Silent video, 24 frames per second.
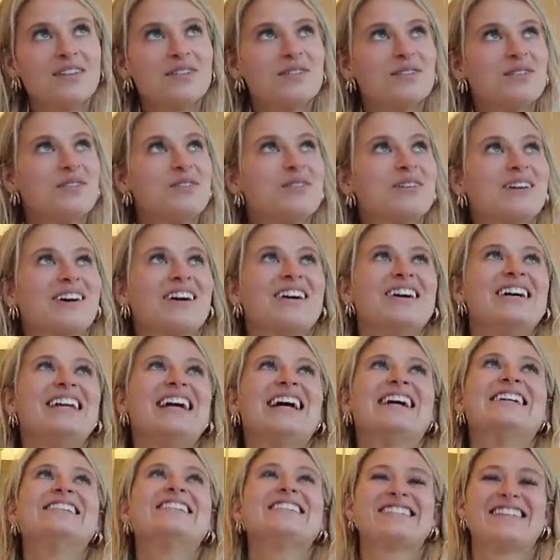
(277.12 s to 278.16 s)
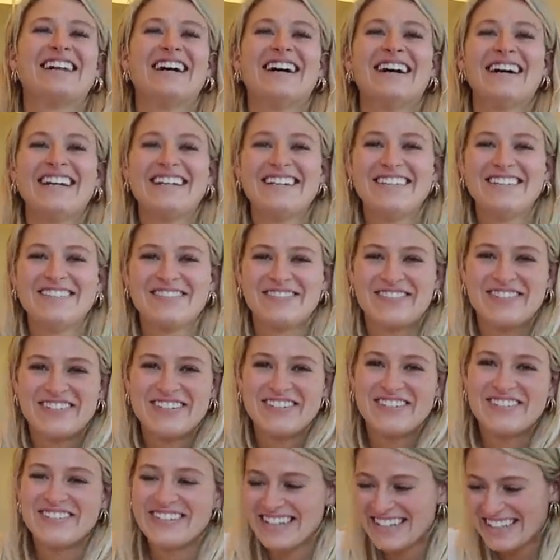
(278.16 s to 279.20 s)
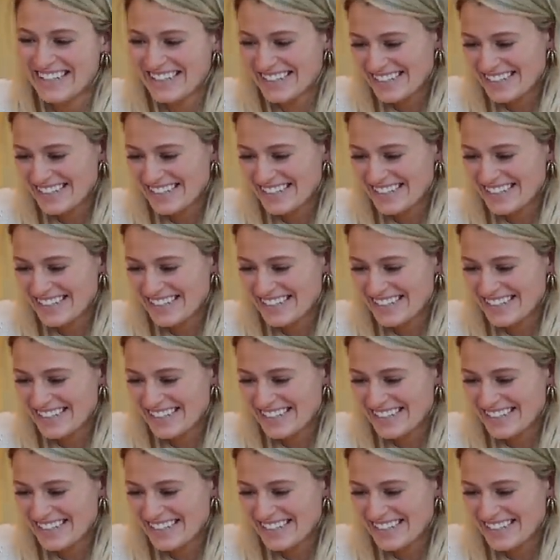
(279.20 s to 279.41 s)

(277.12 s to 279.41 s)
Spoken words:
I thought you were going outside for a wee.